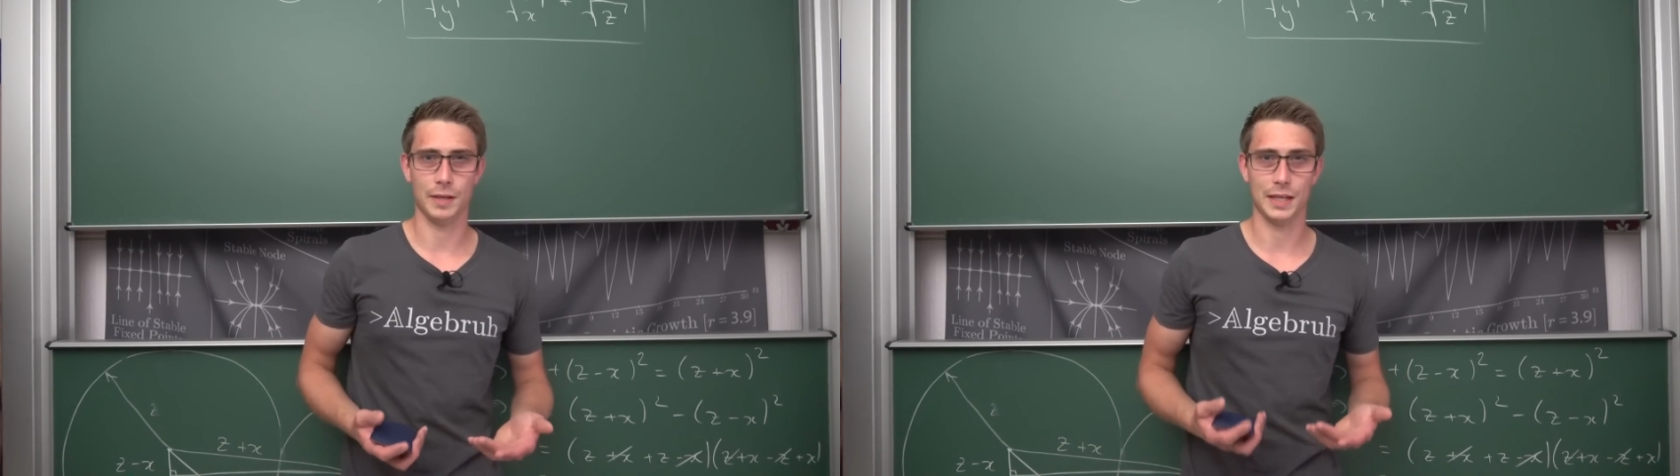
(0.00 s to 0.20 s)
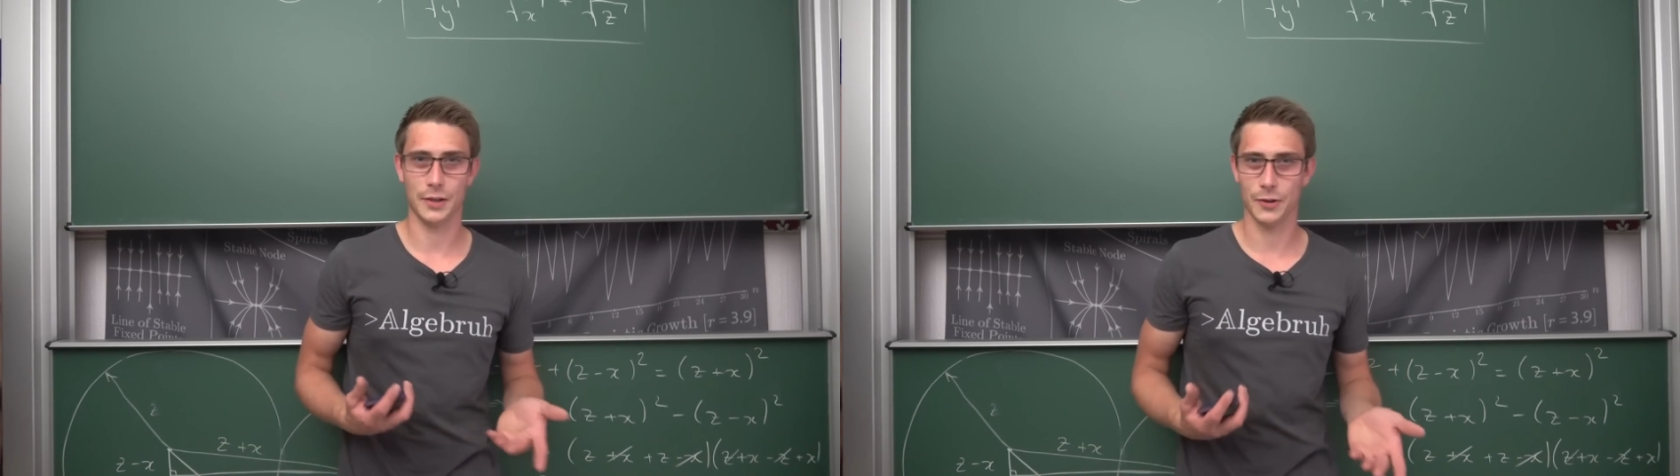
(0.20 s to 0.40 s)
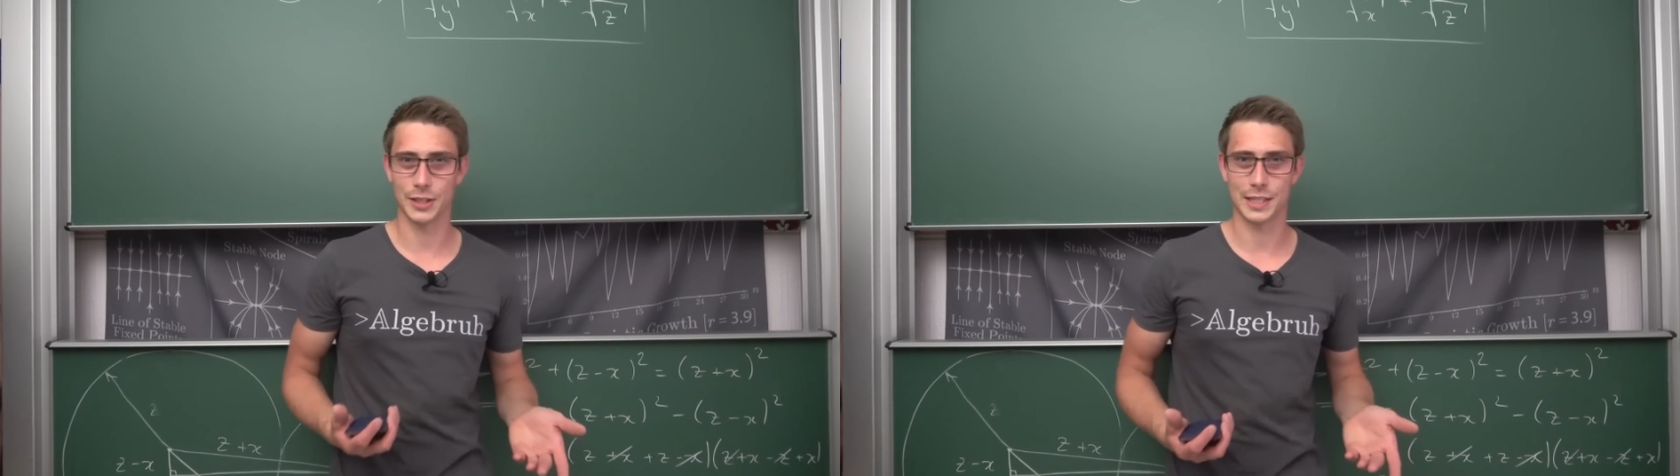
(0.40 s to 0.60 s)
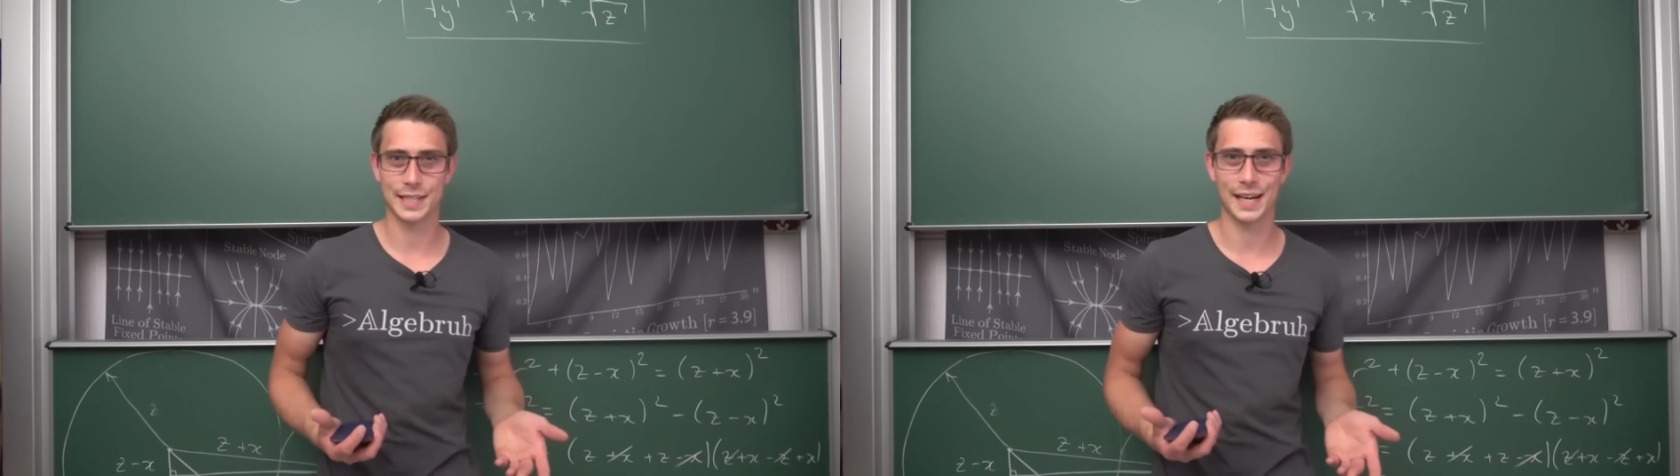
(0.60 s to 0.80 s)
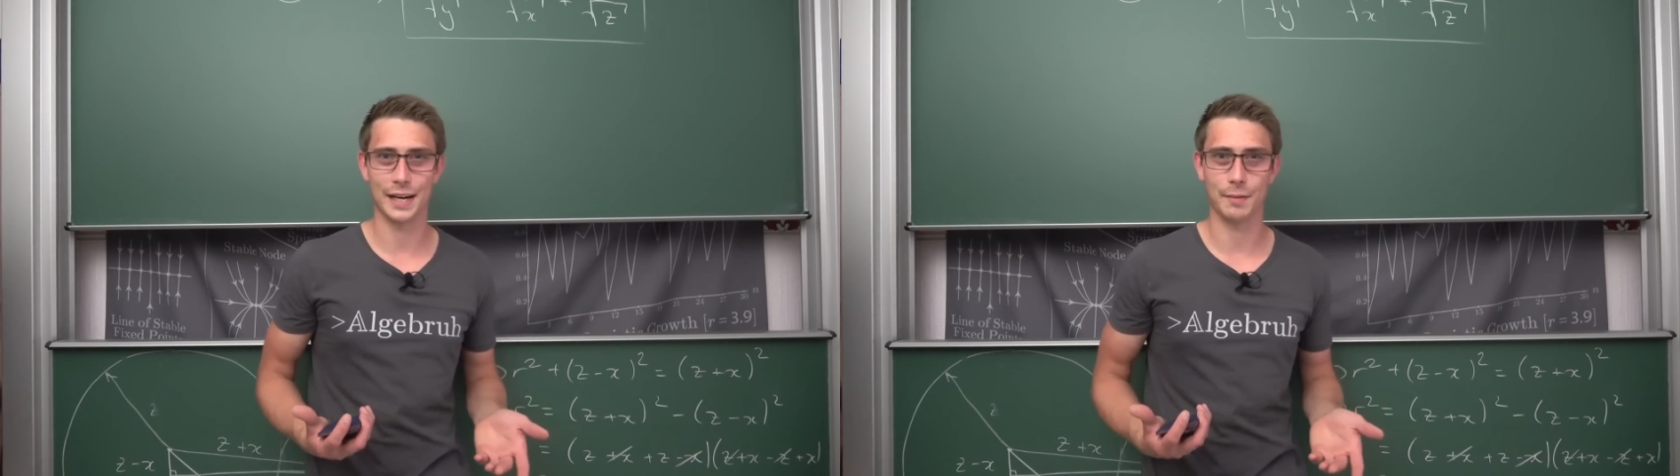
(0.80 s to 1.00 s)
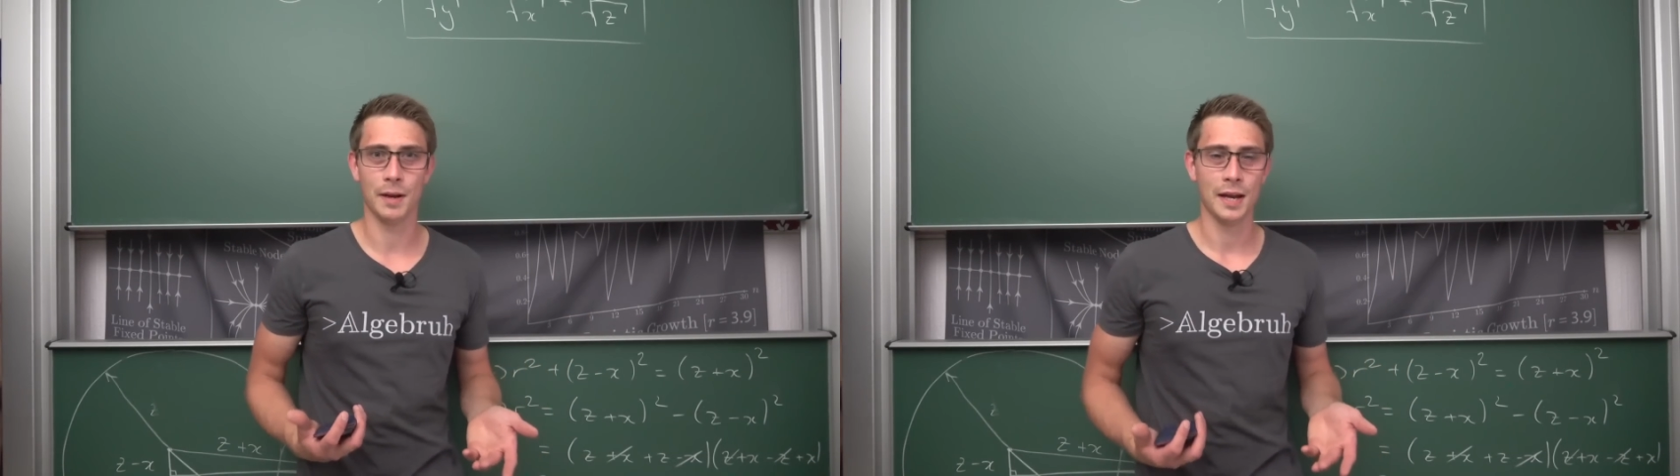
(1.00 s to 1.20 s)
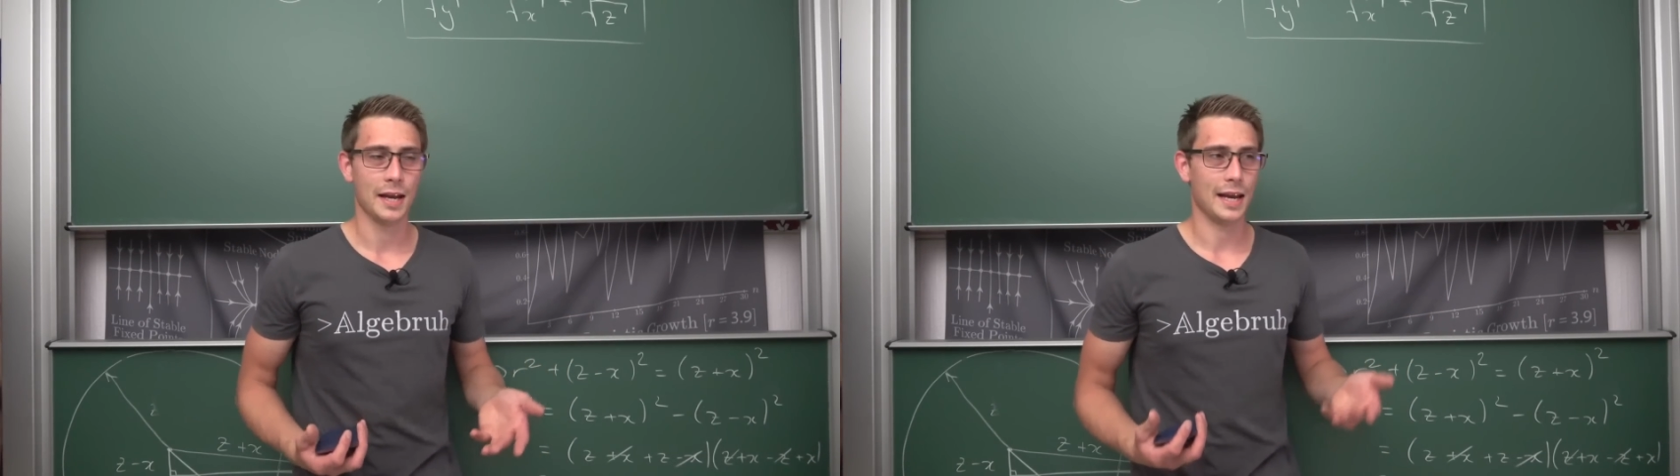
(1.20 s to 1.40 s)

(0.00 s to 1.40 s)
me all the time.